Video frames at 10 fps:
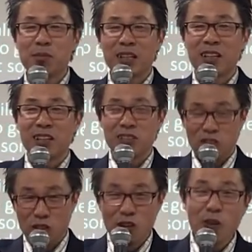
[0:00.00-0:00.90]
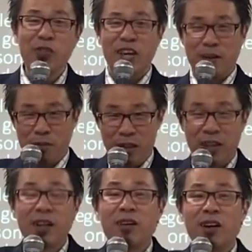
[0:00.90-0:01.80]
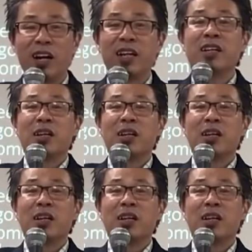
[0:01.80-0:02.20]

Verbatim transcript: Because you know them, right?